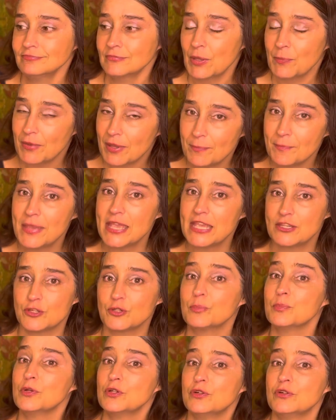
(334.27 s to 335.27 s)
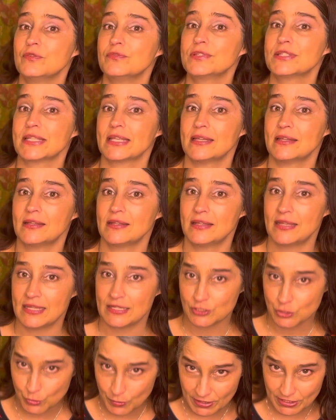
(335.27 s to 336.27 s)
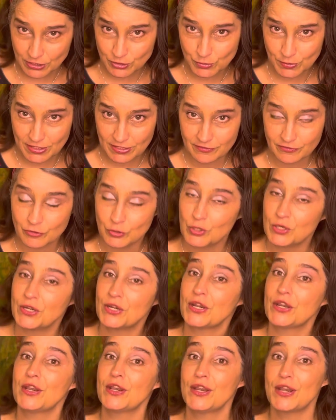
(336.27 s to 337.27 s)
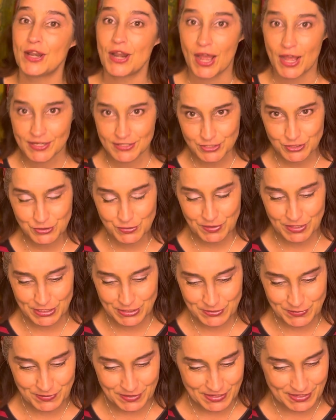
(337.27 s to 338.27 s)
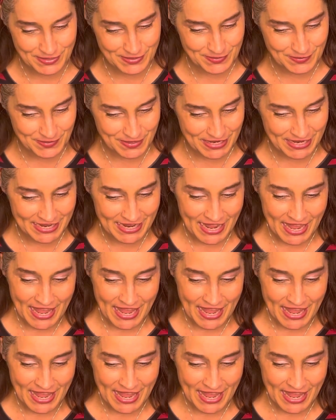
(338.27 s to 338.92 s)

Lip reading: but make your moves in 2024, not in 2023.